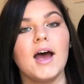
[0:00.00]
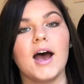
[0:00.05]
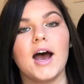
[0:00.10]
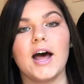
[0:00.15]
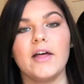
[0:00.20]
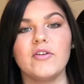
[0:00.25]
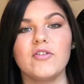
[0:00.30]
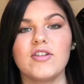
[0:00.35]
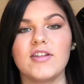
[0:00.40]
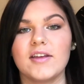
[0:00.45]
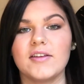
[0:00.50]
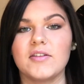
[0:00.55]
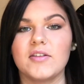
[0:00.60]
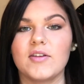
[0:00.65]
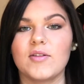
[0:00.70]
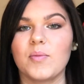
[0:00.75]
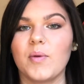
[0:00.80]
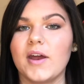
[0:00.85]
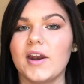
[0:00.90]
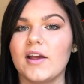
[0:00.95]
Others say that this
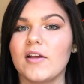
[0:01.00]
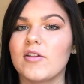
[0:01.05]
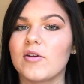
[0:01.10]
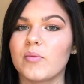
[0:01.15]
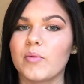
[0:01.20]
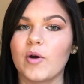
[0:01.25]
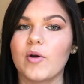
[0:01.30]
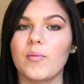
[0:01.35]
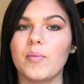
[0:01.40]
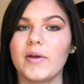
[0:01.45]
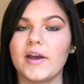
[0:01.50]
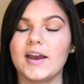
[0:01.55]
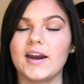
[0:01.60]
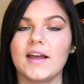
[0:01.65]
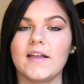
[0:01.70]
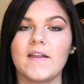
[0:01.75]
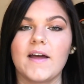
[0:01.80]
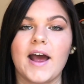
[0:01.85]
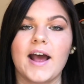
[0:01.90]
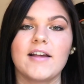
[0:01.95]
planet is a rogue planet
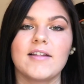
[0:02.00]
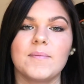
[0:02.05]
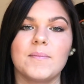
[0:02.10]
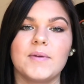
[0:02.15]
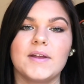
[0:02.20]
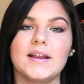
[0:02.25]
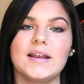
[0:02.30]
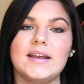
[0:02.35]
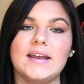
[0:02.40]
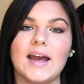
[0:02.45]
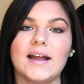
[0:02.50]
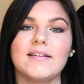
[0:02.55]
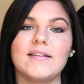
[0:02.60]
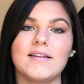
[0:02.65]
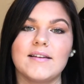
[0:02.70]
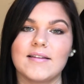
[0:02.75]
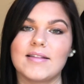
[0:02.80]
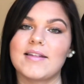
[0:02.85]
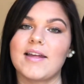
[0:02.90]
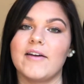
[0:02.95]
that has been yet to
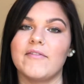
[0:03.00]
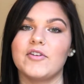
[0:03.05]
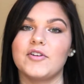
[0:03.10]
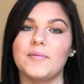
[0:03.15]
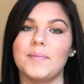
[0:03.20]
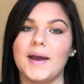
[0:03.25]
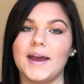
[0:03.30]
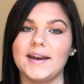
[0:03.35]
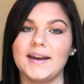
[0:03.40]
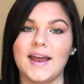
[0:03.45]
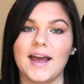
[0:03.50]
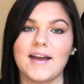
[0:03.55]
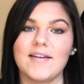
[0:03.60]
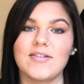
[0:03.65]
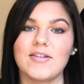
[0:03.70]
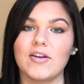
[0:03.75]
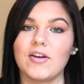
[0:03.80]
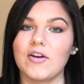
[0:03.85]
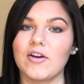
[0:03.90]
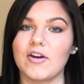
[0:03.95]
discovered by
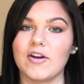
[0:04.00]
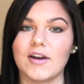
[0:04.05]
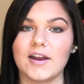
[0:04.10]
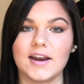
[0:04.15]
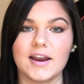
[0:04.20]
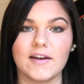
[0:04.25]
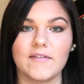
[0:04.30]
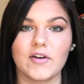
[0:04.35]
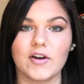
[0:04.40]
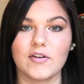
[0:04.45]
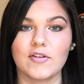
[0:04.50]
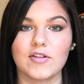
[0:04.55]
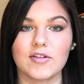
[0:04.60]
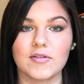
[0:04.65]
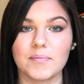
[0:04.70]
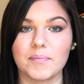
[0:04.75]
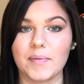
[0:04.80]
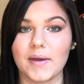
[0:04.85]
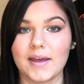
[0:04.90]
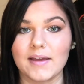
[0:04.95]
NASA or any of our
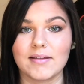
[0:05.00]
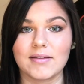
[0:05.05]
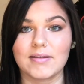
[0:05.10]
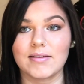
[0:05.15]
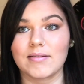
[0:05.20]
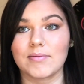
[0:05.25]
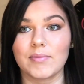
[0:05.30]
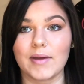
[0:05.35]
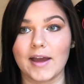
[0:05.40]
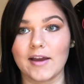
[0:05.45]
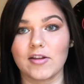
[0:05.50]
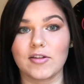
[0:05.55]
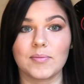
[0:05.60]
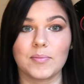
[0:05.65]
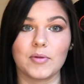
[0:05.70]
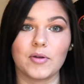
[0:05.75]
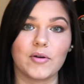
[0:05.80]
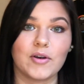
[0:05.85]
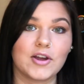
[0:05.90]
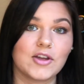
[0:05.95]
space
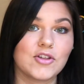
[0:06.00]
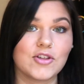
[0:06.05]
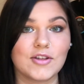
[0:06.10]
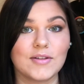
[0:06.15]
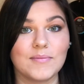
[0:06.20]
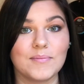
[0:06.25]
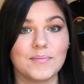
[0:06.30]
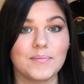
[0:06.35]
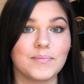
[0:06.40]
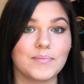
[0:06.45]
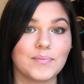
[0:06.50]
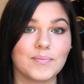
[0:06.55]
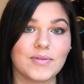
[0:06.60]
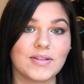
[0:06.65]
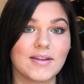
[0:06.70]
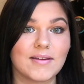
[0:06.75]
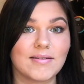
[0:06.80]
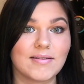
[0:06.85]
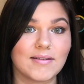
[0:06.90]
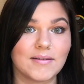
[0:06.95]
exploration
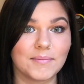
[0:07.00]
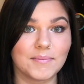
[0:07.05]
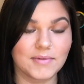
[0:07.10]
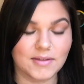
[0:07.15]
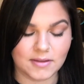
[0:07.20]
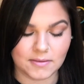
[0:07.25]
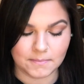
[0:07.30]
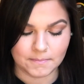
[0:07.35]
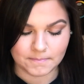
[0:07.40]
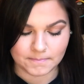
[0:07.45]
systems.